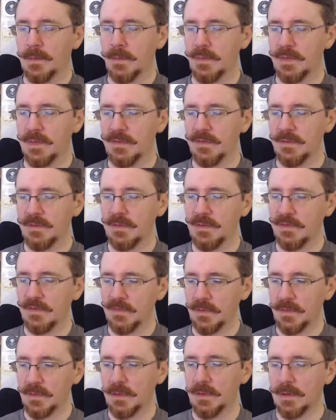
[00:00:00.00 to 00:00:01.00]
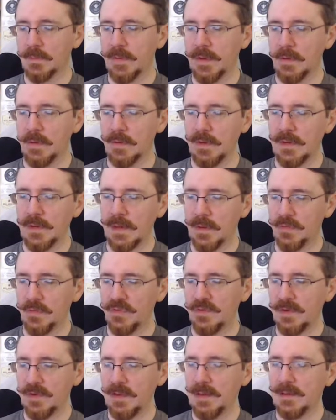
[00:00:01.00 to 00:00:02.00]
But these are about 1.5
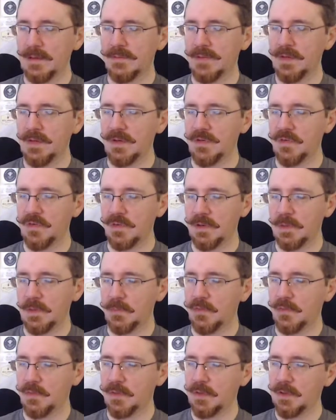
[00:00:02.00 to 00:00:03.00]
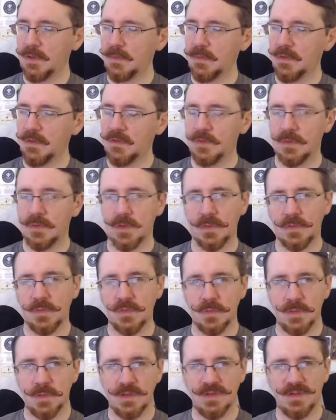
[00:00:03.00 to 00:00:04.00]
ounces each, and I'm trying to make sure I
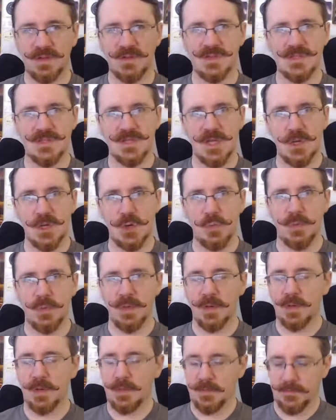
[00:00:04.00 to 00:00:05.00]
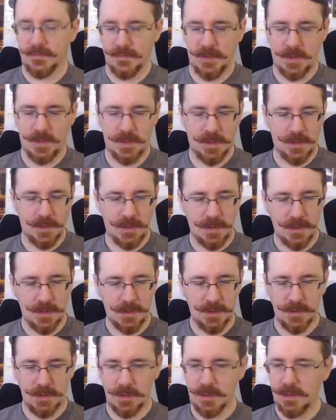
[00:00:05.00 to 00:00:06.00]
don't do anything stupid.
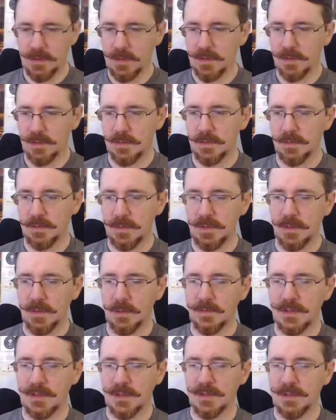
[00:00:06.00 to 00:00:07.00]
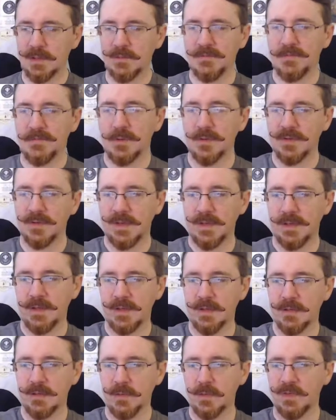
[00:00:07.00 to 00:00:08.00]
I'm not going to fault
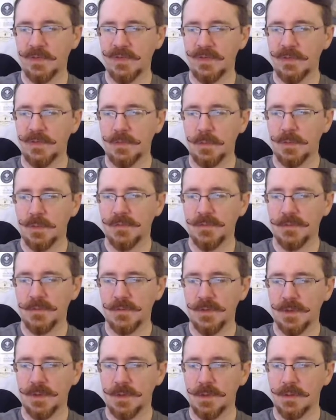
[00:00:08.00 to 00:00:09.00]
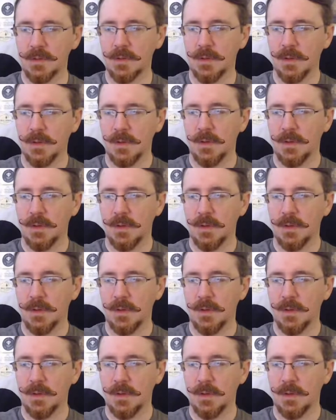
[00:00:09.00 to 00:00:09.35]
any other whiskey tuber for drinking